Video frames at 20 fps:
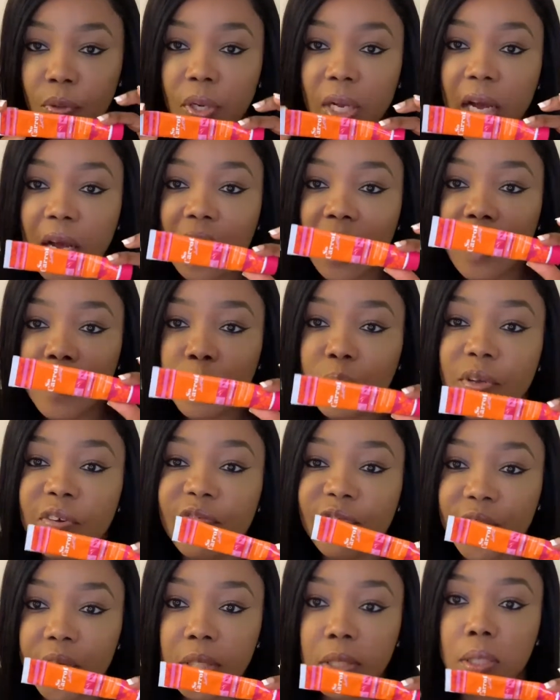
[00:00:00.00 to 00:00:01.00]
It can help your
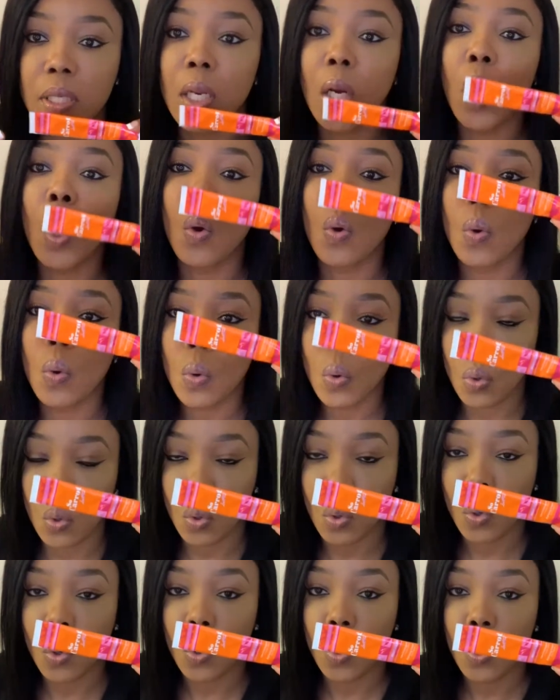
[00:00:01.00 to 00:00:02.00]
face glow.
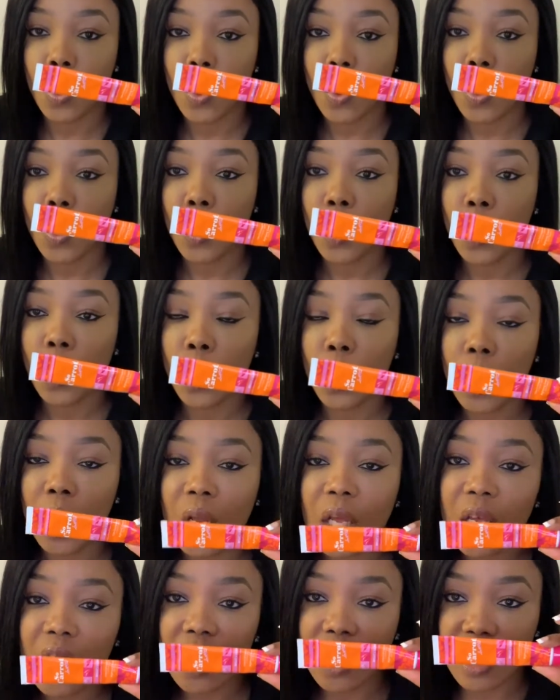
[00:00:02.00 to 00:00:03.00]

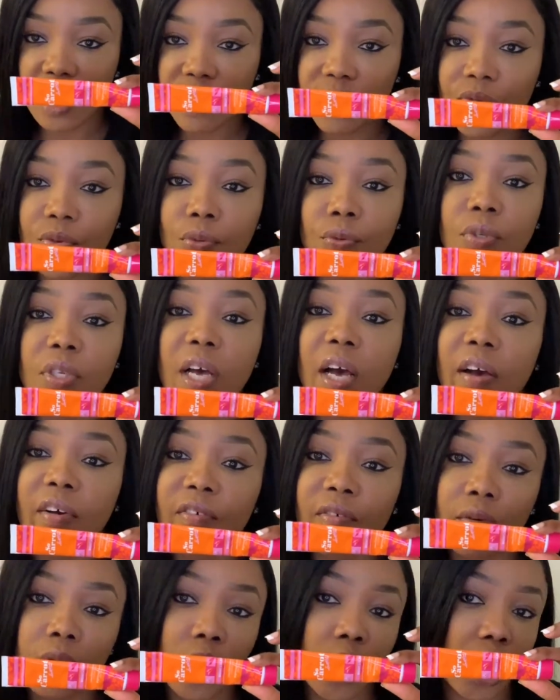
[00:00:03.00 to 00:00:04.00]
It gives you that
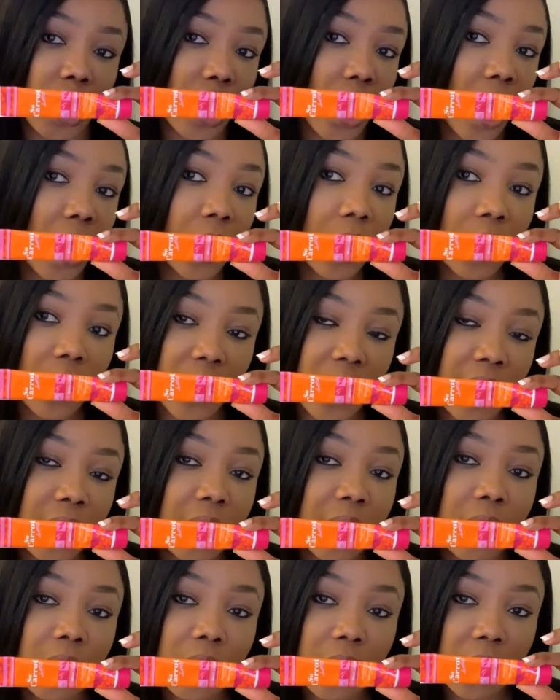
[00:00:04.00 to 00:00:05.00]
young
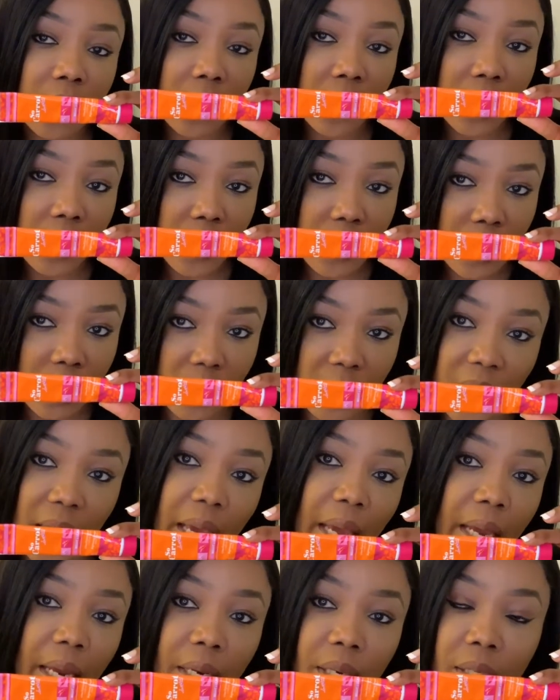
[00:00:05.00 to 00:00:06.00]
looking
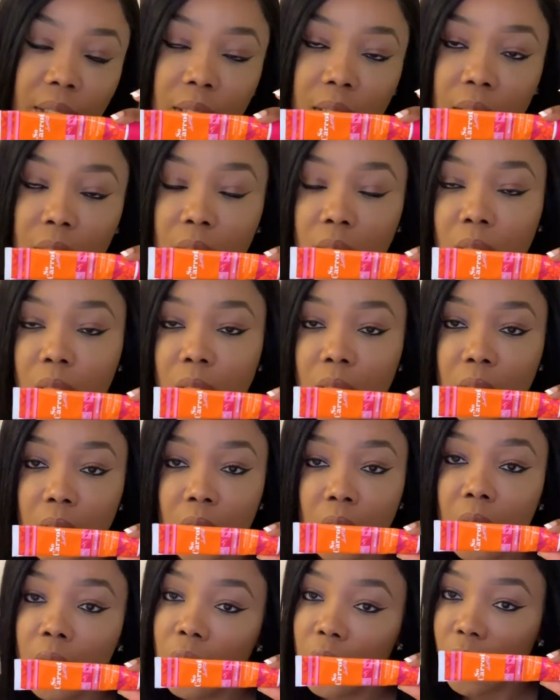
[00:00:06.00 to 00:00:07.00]
skin,
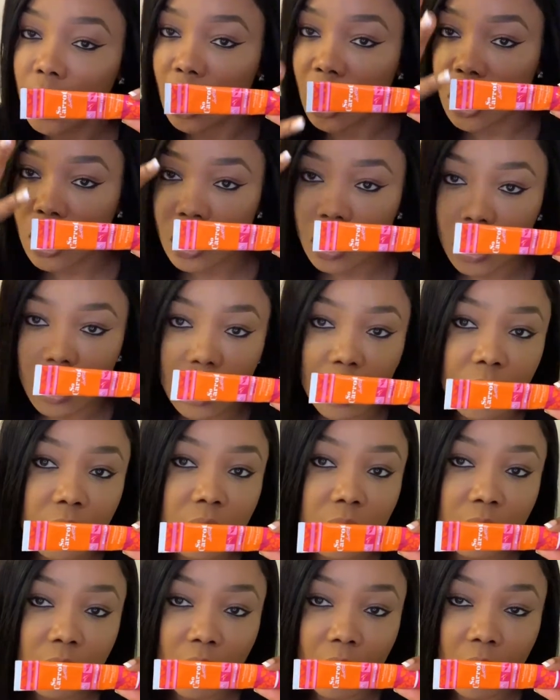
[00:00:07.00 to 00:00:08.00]
young
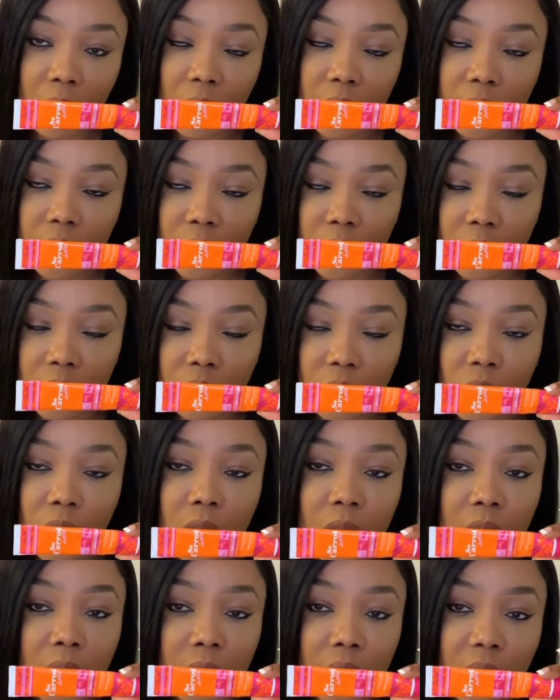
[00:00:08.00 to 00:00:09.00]

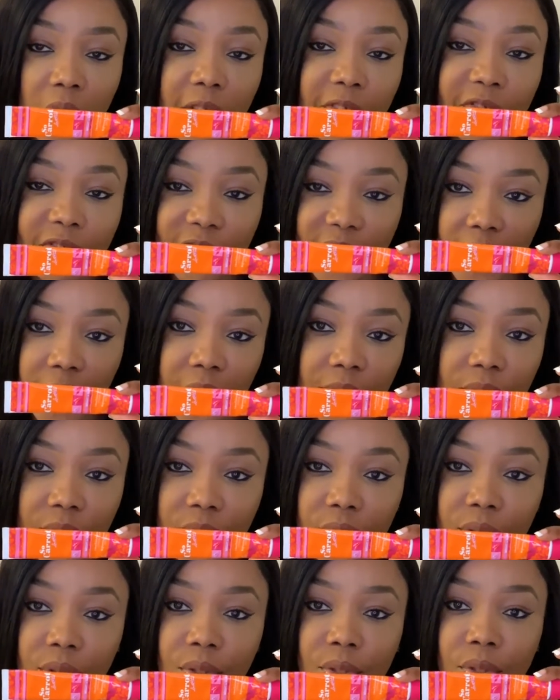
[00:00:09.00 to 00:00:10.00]
looking
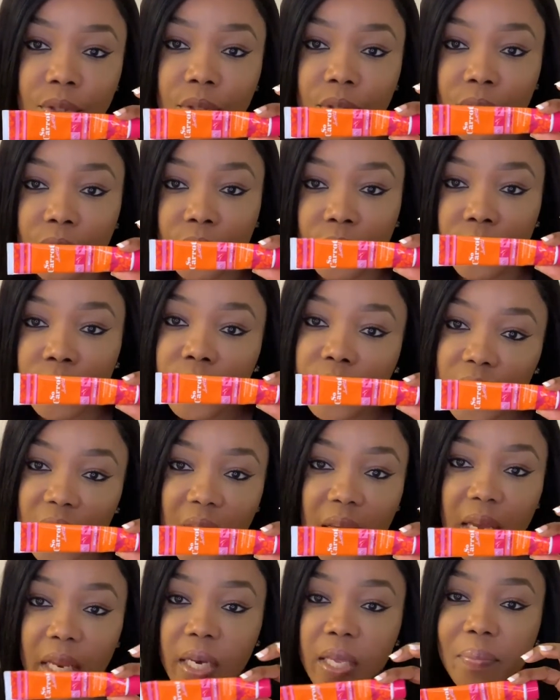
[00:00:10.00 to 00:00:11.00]
face,
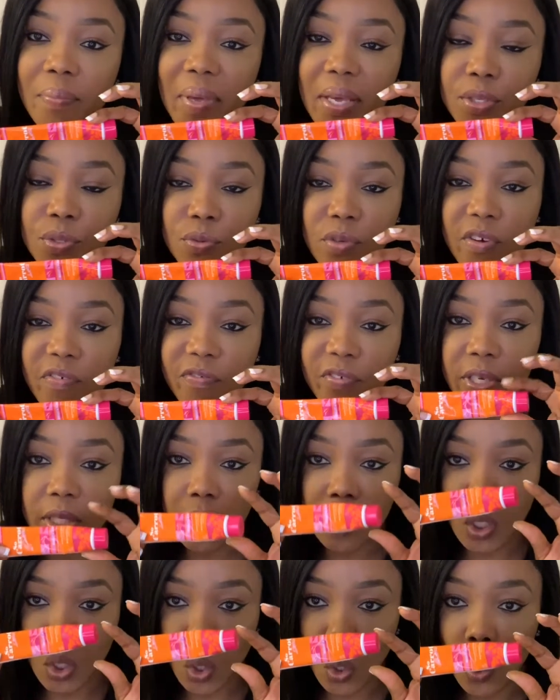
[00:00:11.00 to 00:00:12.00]
skin. It makes your face
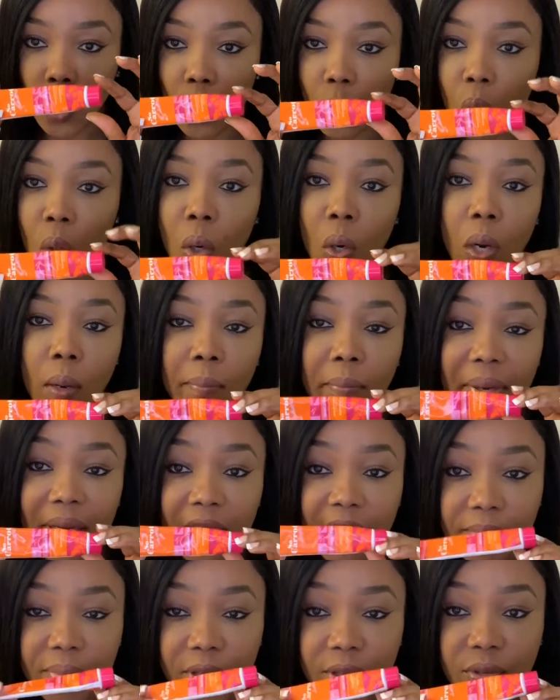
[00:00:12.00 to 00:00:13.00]
glow. But
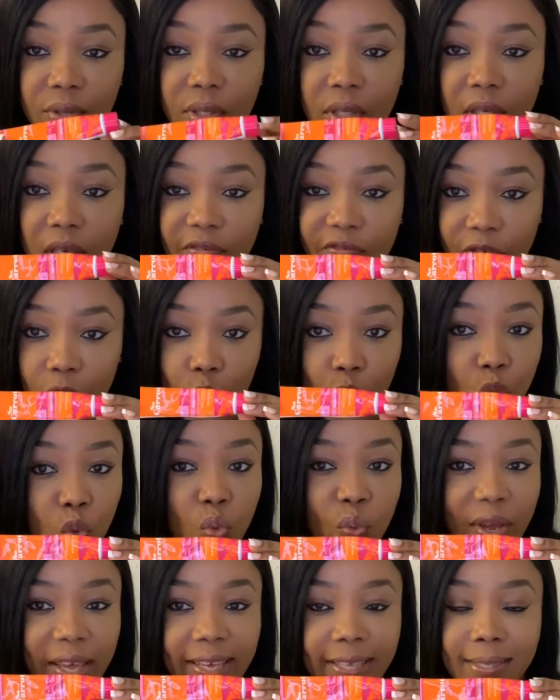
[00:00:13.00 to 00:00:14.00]
I've been using it for 2
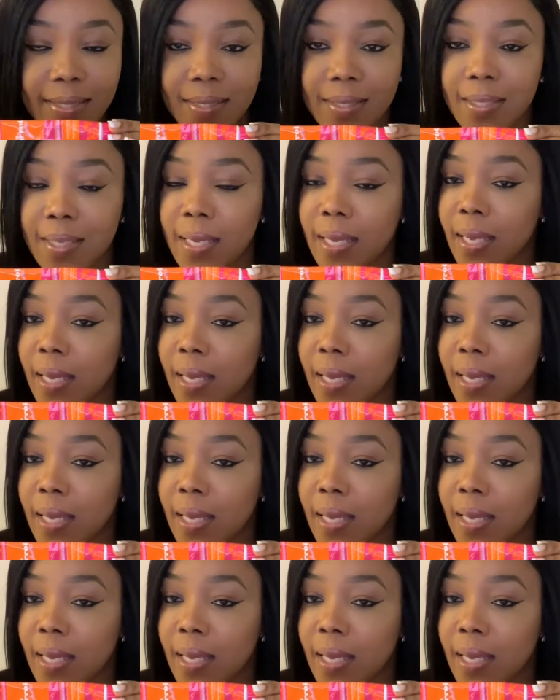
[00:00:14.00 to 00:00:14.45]
weeks.